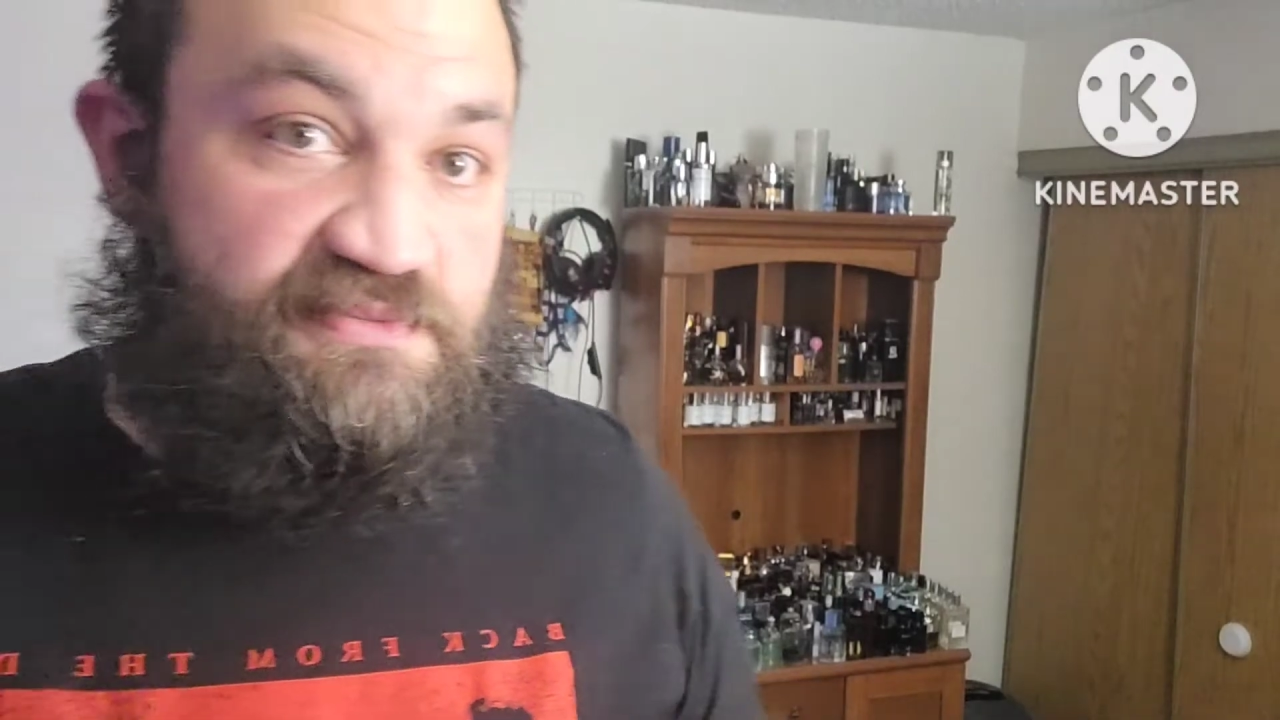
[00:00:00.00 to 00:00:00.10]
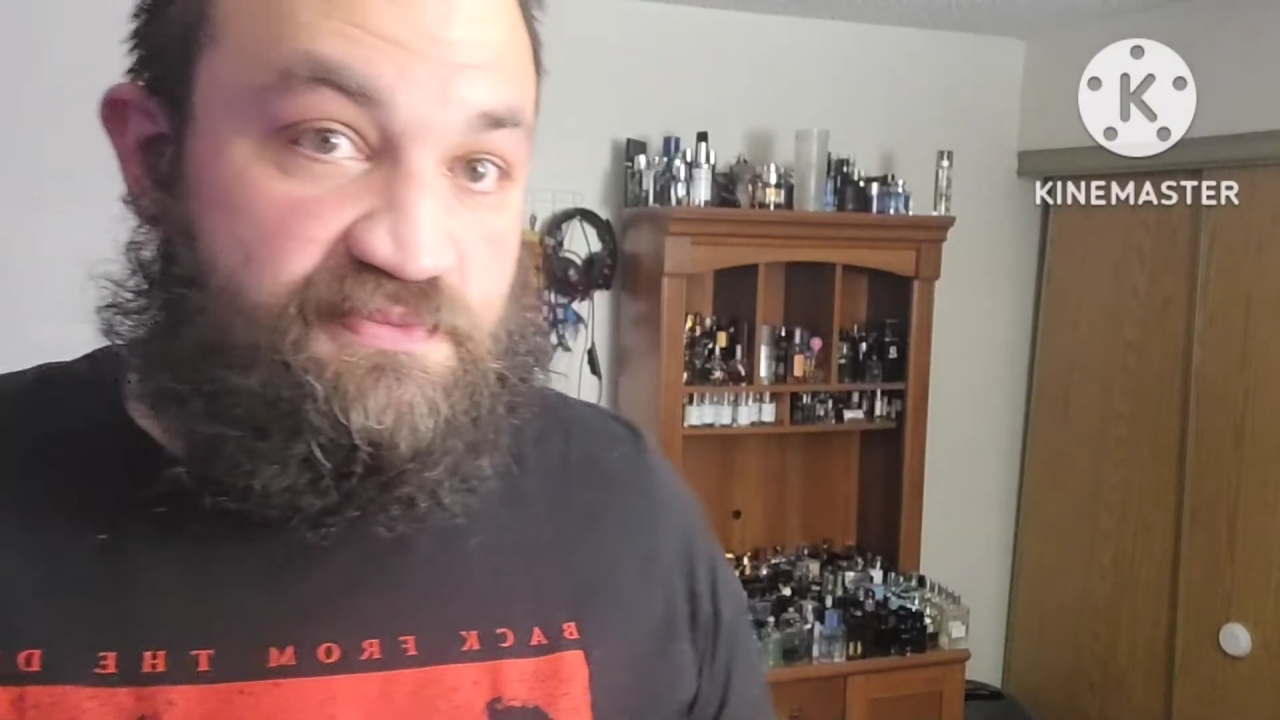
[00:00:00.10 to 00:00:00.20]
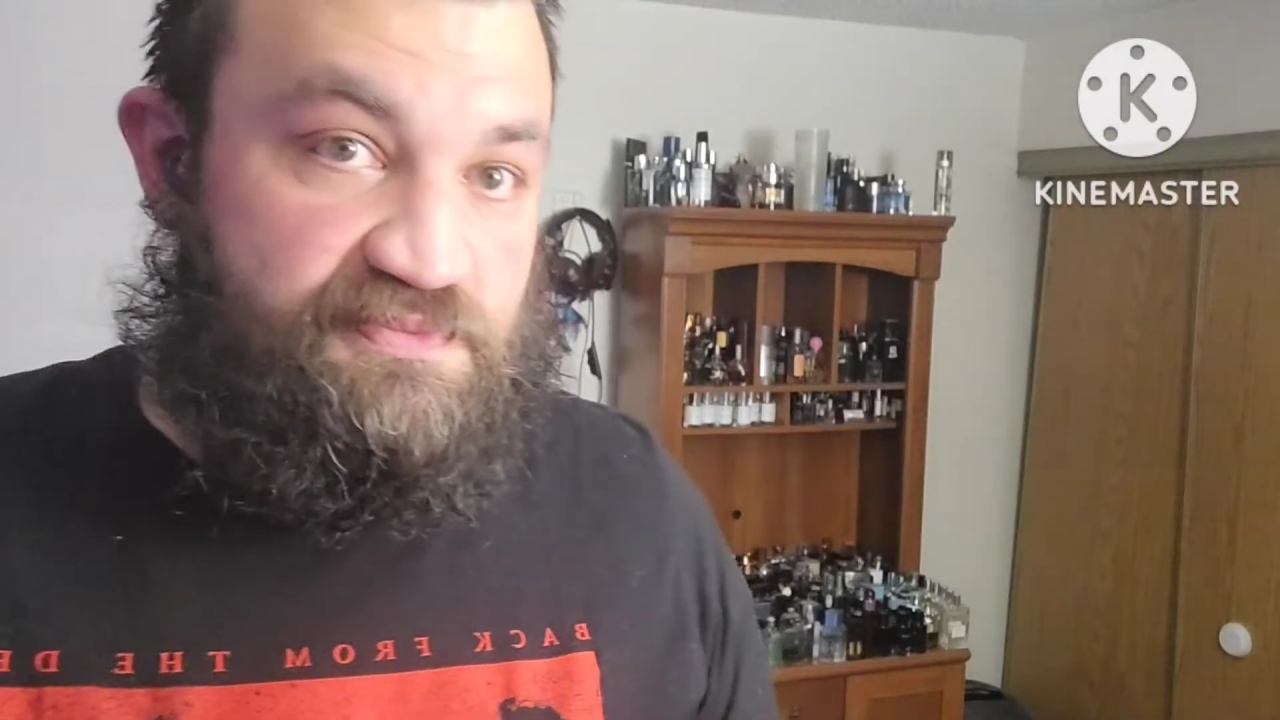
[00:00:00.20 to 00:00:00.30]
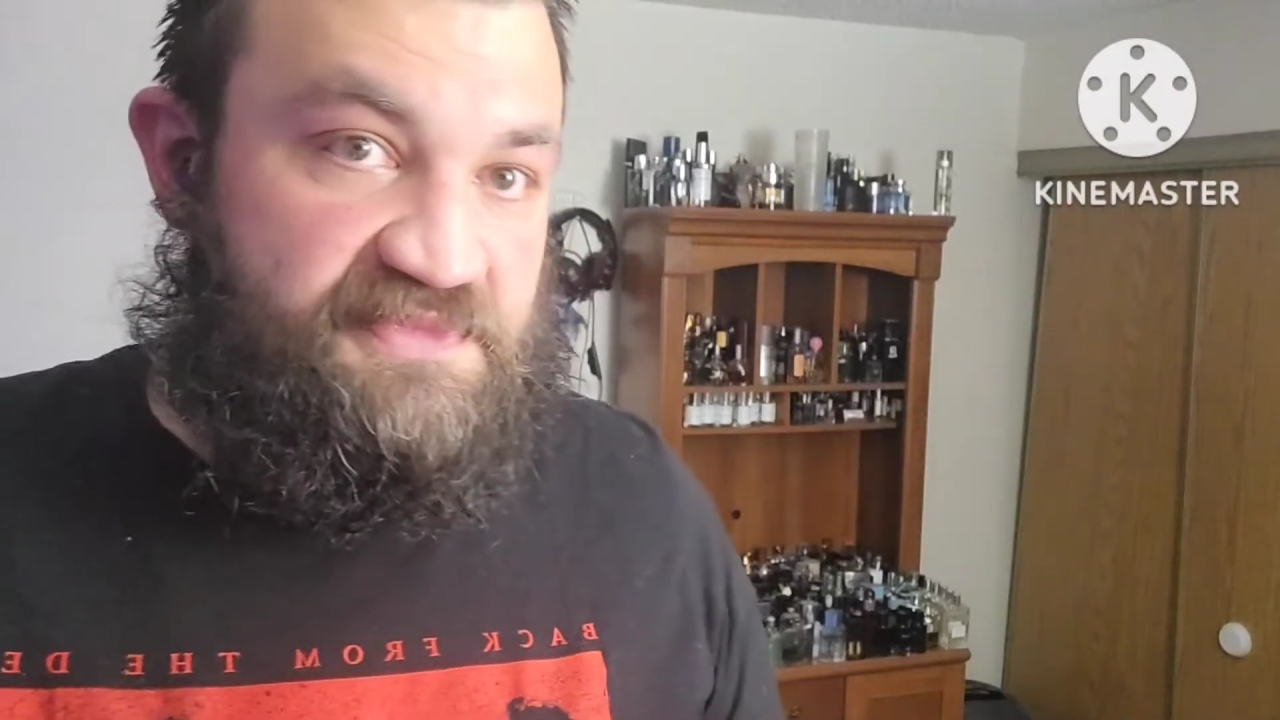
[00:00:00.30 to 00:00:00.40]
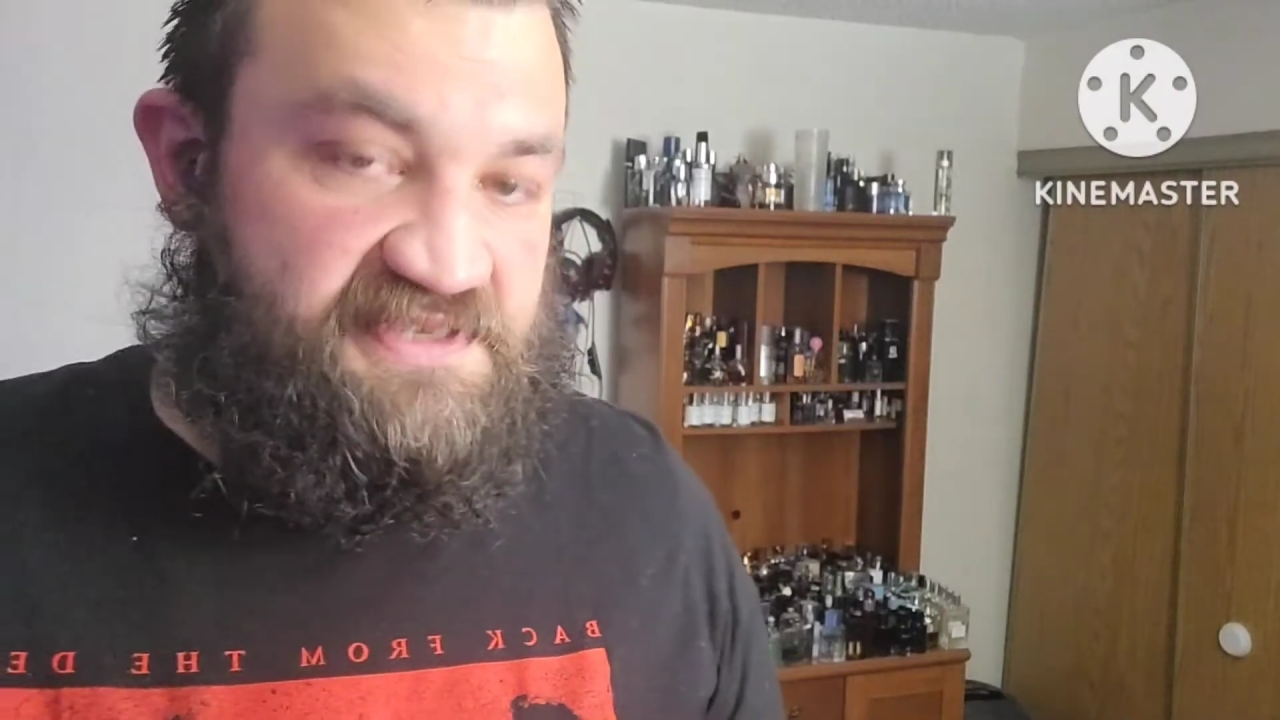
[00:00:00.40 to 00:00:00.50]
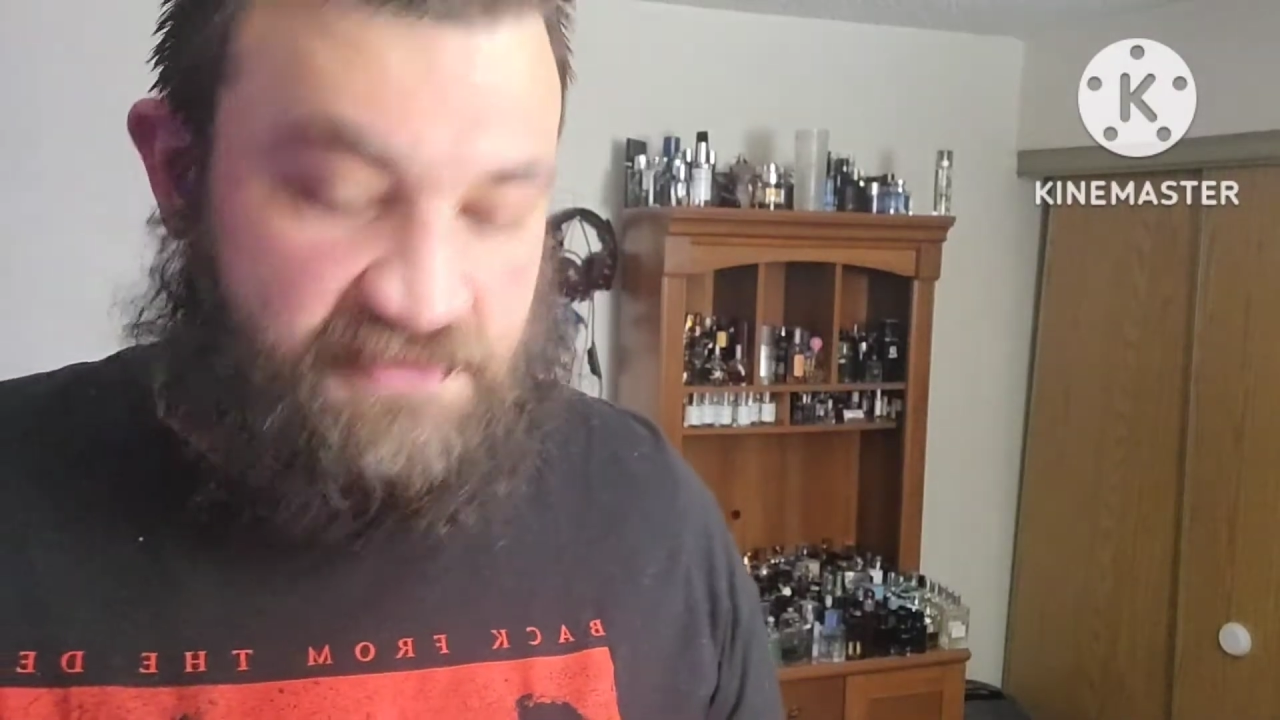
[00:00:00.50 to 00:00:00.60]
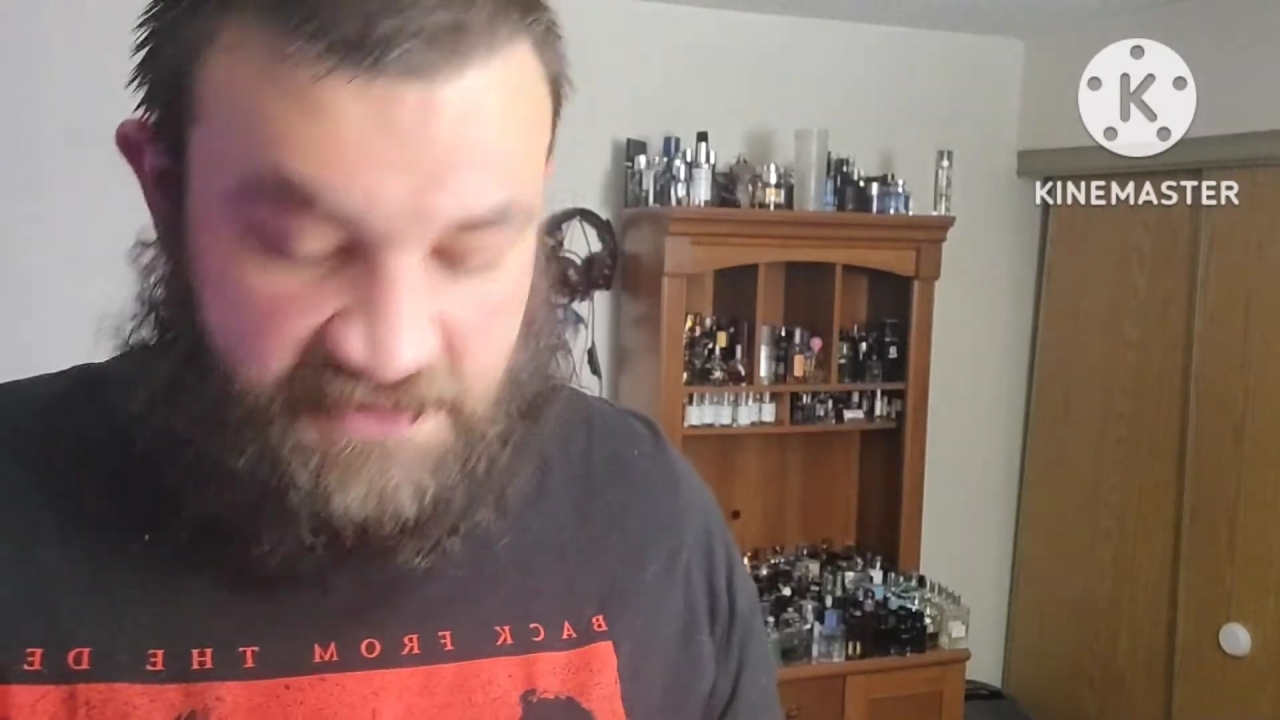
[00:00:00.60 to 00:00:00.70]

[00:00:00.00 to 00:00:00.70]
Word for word: some some